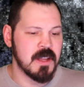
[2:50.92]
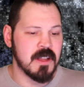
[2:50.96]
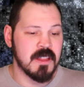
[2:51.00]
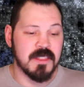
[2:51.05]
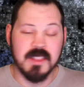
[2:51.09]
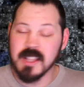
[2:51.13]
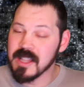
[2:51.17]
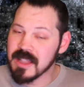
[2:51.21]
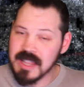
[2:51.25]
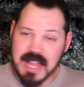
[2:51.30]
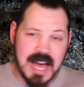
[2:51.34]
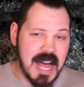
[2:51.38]

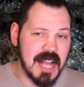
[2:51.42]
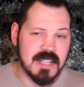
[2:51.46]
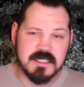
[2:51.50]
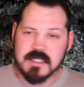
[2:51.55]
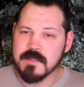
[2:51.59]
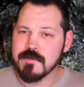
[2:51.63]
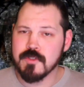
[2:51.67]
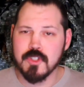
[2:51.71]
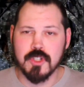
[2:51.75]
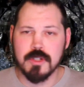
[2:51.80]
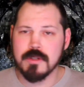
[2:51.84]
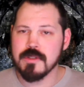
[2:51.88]
The loss
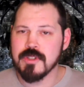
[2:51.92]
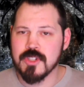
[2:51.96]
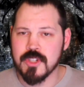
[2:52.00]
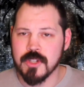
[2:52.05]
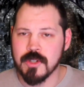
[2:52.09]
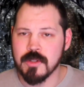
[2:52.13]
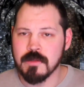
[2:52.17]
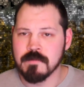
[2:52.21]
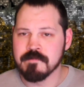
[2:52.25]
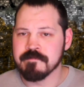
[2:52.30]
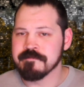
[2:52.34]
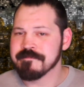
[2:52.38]
of
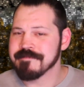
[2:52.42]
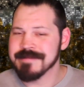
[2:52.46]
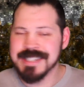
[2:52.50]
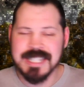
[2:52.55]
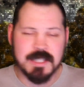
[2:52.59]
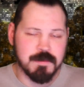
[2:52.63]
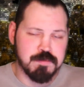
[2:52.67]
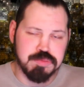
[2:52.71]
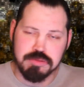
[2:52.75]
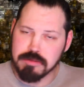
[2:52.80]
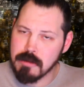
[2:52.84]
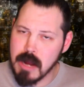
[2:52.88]
Juju
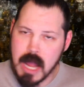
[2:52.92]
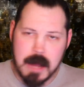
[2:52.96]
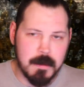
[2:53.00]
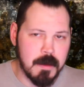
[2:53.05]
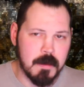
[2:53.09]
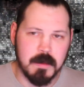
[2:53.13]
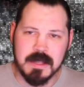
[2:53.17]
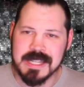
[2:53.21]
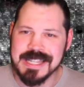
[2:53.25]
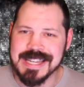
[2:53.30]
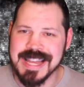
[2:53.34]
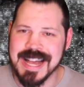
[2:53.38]
is
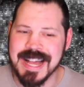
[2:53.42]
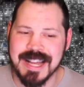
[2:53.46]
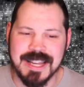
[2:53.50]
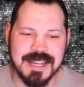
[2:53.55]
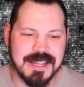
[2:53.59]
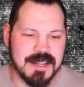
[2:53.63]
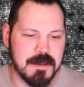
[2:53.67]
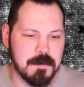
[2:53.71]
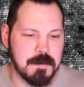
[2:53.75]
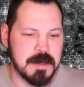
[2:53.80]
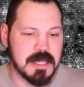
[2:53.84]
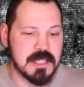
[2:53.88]
probably not
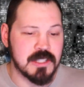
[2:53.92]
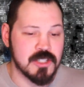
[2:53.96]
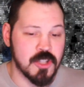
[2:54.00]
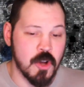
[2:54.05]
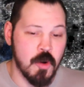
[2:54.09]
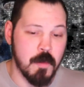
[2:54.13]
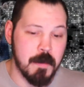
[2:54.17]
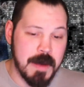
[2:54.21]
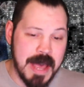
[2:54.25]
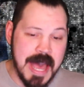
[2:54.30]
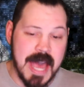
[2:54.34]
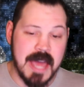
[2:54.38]
going to be
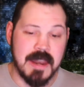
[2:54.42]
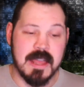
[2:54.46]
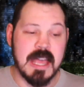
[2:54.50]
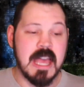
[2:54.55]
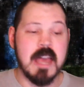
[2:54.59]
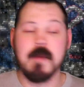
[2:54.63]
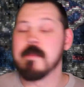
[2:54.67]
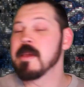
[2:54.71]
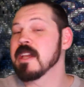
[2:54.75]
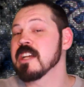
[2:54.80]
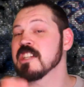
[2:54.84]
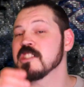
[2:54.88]
so bad
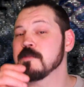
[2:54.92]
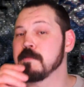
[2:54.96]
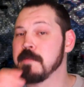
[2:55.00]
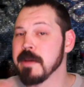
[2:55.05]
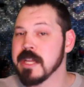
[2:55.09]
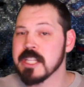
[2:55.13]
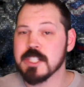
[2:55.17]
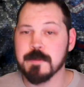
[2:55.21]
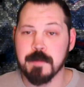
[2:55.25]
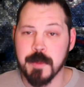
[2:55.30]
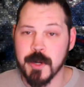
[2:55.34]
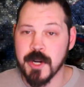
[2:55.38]
because
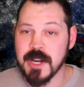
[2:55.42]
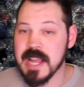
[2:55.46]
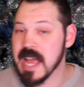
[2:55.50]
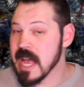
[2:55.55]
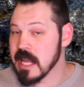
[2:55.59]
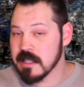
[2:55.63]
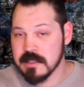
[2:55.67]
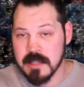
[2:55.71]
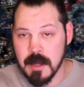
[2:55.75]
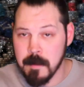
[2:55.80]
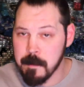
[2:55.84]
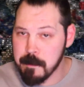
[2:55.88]
Pittsburgh
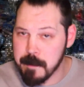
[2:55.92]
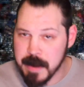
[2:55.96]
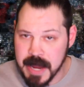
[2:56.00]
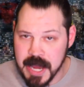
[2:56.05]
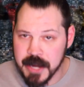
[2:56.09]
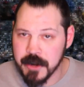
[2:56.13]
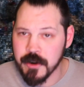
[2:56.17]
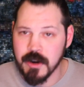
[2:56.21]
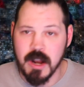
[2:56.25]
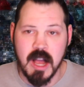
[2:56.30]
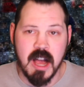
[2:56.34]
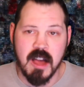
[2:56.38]
has a
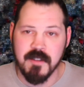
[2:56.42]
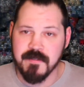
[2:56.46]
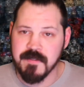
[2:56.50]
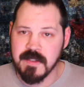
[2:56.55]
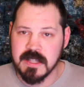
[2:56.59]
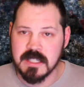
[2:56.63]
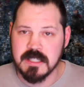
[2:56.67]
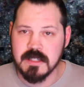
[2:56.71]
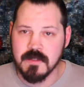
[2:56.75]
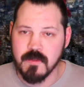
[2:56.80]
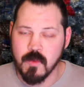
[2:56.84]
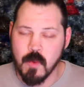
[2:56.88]
better
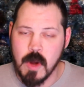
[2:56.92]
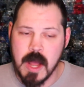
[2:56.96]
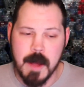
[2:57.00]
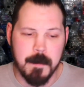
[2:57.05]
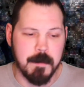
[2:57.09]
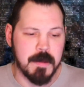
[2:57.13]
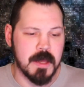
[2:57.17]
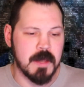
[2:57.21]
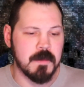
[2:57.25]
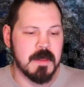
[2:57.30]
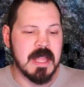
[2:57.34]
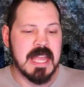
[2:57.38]
offensive
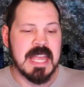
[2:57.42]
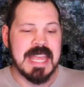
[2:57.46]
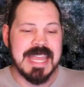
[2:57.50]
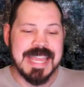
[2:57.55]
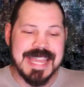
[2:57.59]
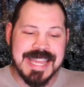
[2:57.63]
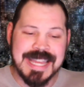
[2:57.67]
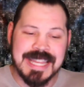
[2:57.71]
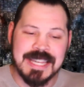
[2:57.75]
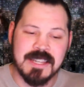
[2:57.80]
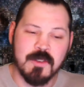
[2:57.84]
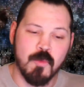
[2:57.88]
weapon
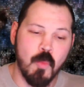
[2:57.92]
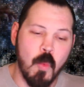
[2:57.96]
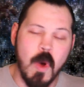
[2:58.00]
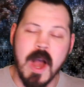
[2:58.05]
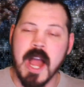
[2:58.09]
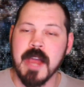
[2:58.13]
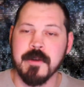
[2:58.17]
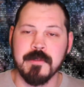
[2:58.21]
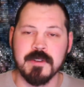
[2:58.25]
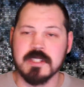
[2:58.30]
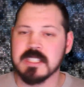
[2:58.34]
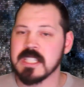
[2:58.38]
in
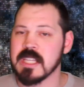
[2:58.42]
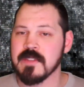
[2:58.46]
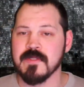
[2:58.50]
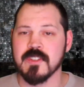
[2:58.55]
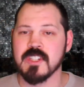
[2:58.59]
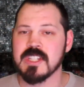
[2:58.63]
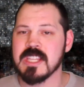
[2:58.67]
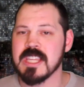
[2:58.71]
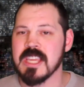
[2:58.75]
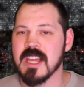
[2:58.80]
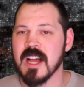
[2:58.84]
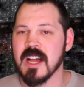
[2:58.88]
wide
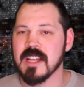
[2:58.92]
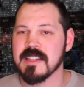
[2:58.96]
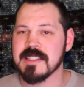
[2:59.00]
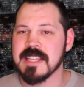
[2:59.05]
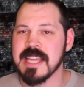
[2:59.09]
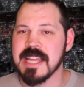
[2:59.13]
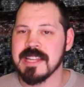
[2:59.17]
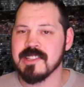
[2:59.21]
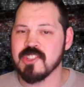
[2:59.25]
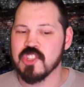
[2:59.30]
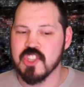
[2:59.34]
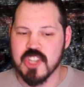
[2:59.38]
receiver
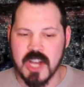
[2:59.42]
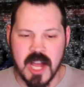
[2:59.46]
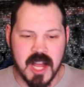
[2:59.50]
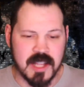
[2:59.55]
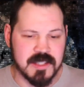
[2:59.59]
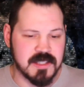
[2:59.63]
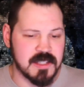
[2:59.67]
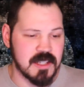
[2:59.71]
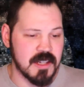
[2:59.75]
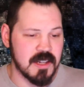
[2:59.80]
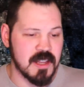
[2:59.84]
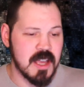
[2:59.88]
Deontay
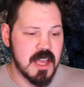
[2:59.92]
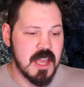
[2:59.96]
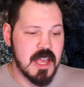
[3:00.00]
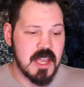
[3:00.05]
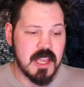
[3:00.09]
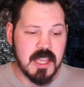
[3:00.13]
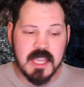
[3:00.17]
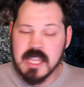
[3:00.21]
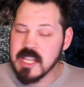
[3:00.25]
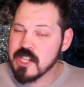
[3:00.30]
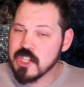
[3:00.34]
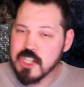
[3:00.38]
Johnson.
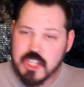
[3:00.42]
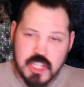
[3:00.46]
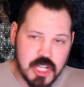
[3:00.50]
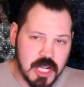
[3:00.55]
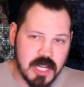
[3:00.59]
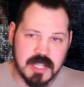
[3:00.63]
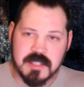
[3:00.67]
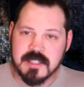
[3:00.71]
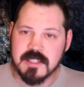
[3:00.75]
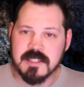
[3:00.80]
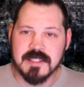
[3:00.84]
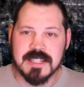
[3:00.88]
He
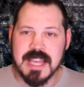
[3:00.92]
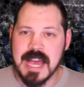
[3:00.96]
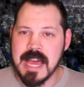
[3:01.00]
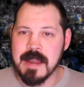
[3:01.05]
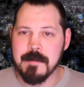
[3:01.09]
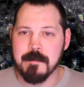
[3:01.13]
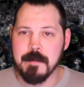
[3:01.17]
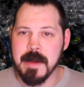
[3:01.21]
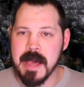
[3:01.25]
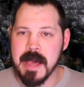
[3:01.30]
just has gotten